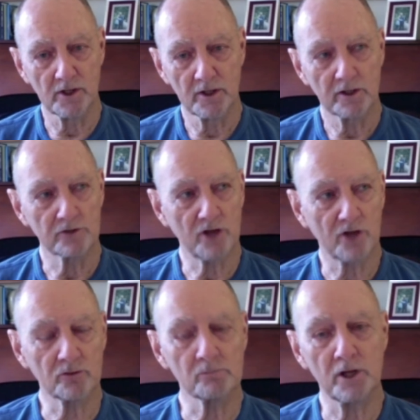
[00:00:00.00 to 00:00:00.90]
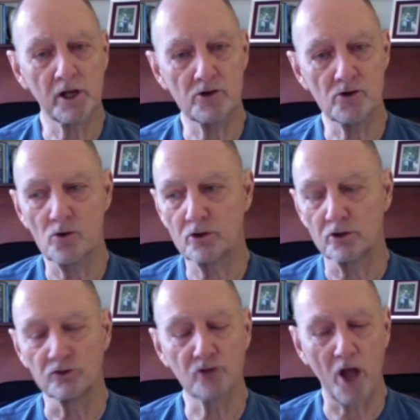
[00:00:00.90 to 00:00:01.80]
It doesn't mean you
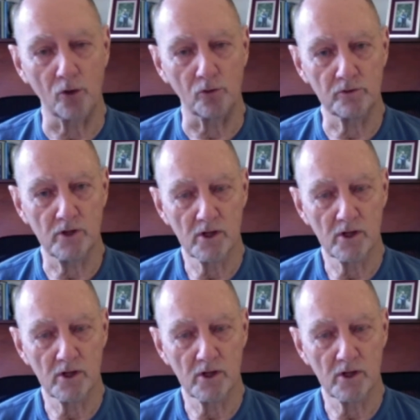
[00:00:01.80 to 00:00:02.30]
condone